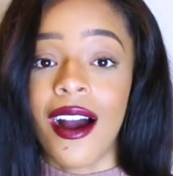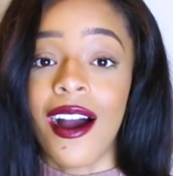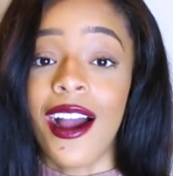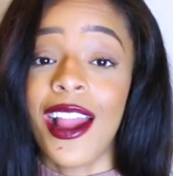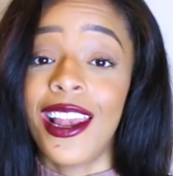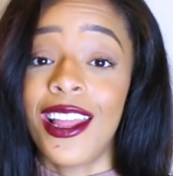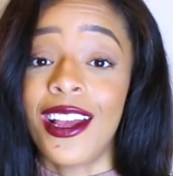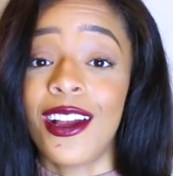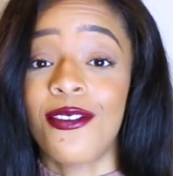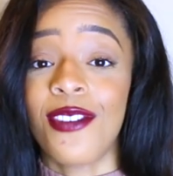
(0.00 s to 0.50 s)
I
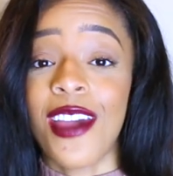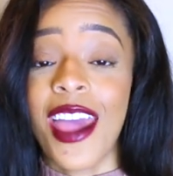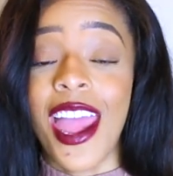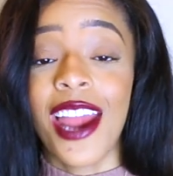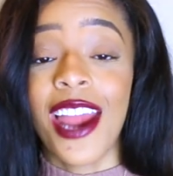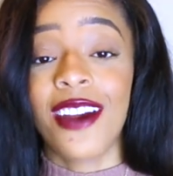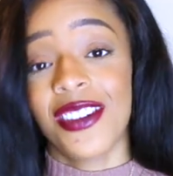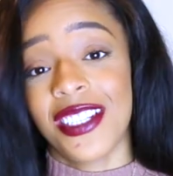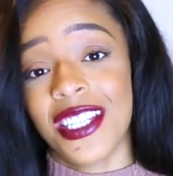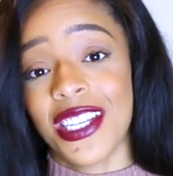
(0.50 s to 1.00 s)
love
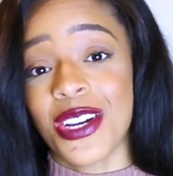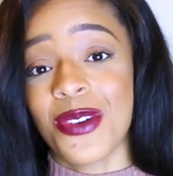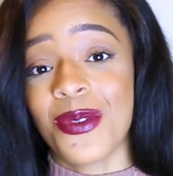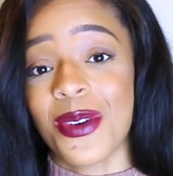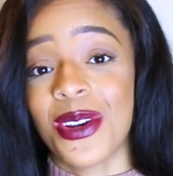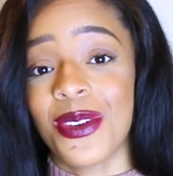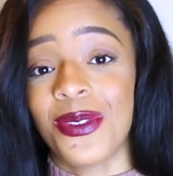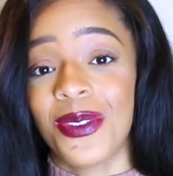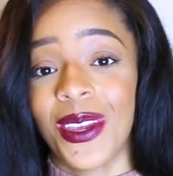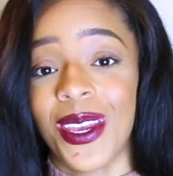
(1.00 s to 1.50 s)
every single
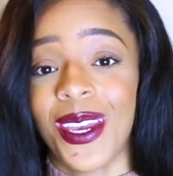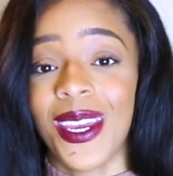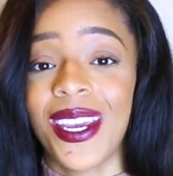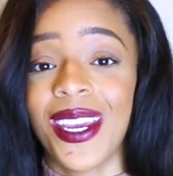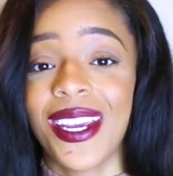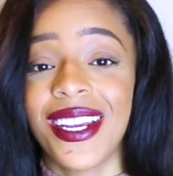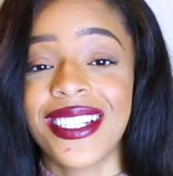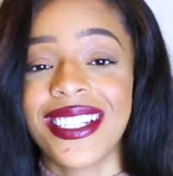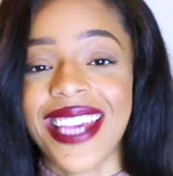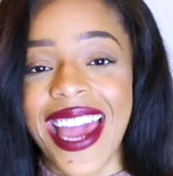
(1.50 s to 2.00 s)
one of you.
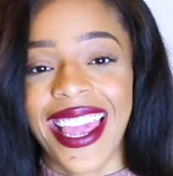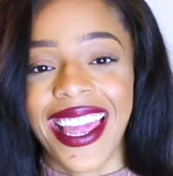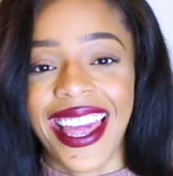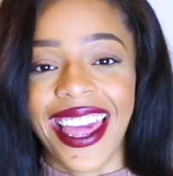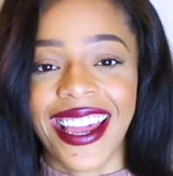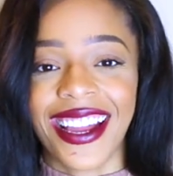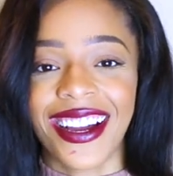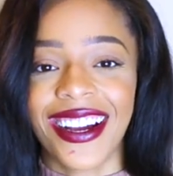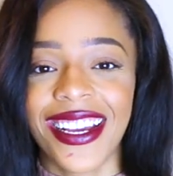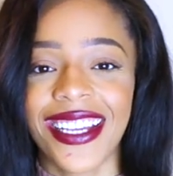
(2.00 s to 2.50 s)
Take
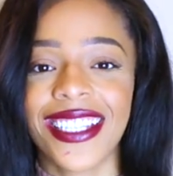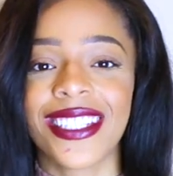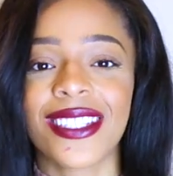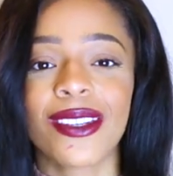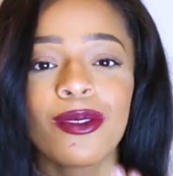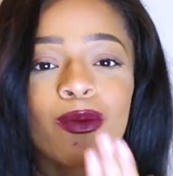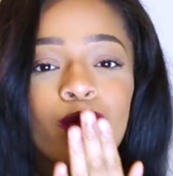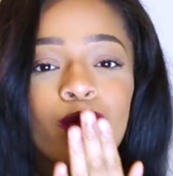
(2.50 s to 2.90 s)
care, guys.